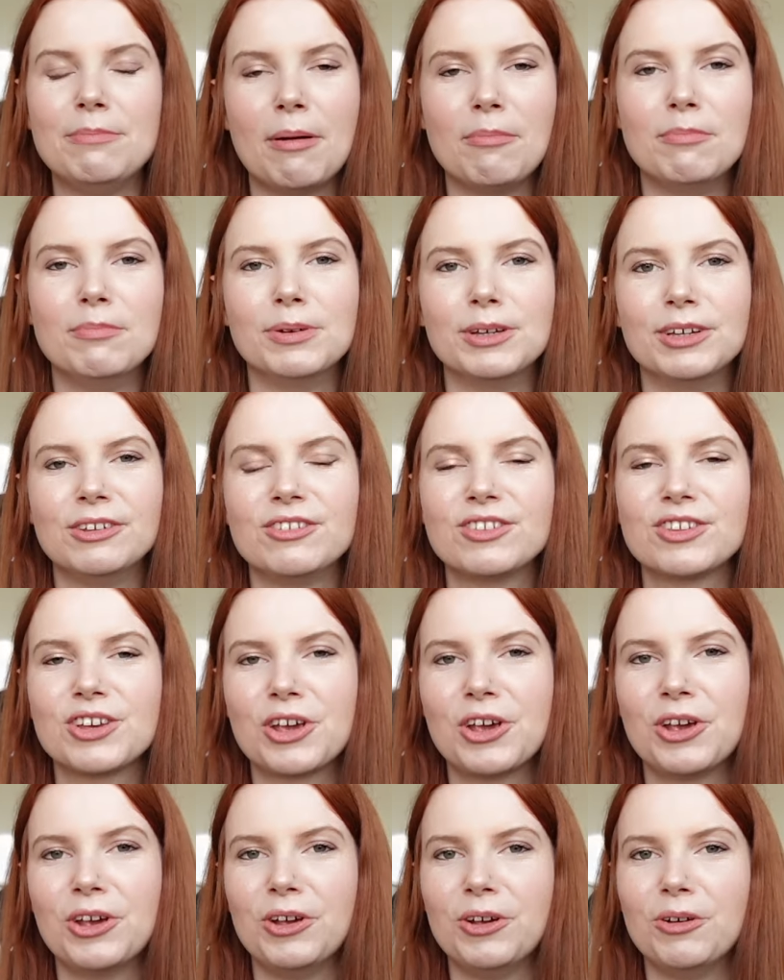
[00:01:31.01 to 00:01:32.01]

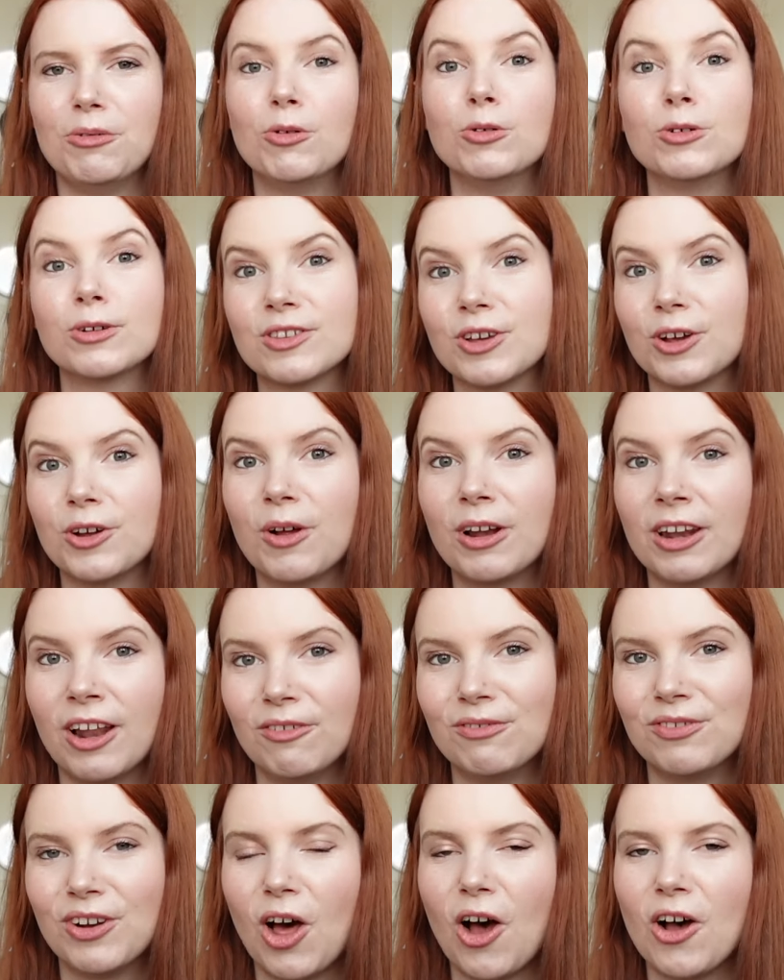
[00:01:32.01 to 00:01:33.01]
members who also
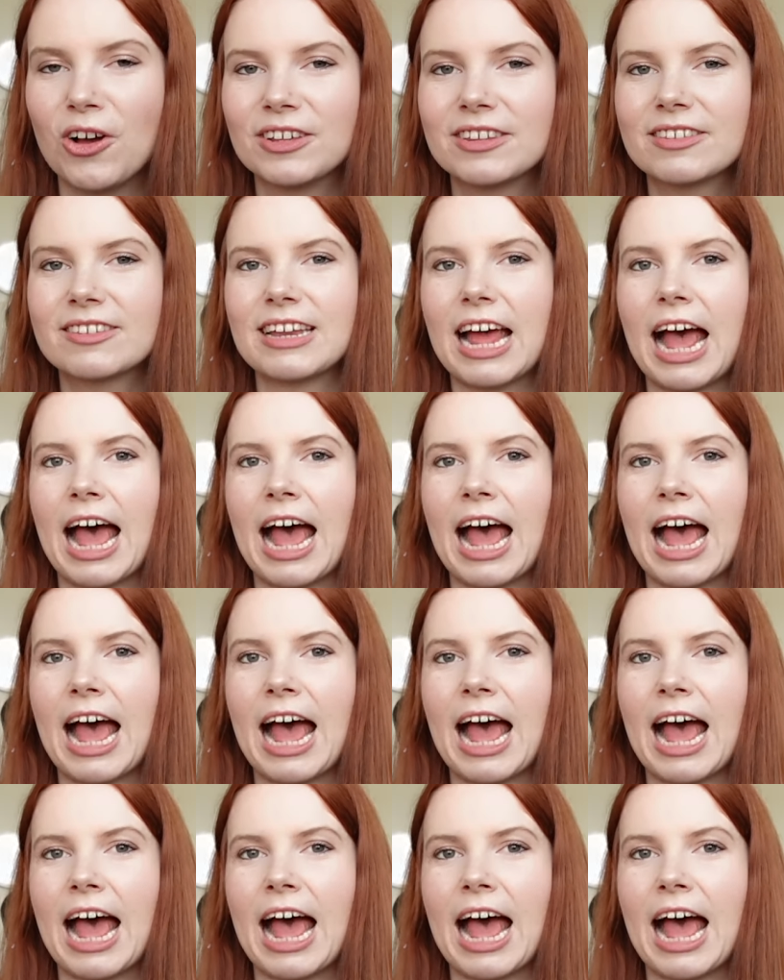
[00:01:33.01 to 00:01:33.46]
love Lost,